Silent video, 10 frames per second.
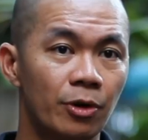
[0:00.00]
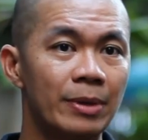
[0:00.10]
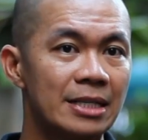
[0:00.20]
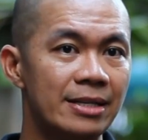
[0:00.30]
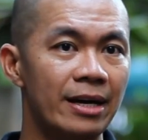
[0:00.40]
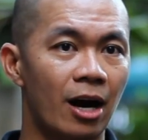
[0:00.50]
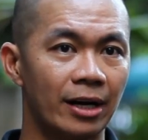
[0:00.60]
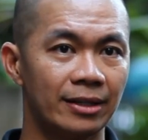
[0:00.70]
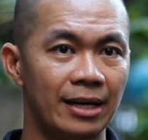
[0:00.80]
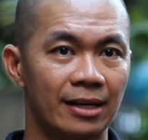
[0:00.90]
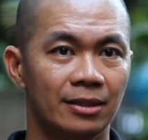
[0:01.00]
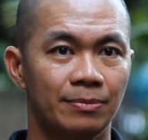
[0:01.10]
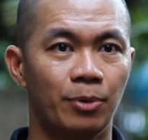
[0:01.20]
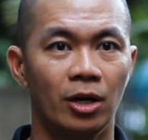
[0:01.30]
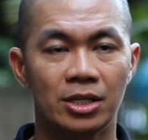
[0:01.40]
from this day, architect
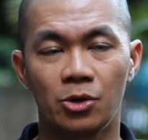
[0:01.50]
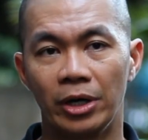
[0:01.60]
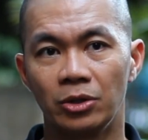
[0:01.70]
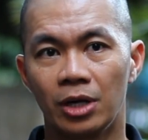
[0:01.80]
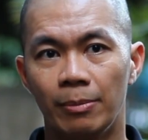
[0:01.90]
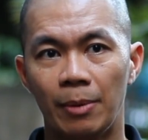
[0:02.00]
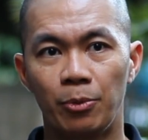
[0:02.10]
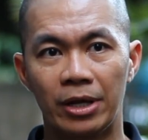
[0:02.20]
Paul is going to come up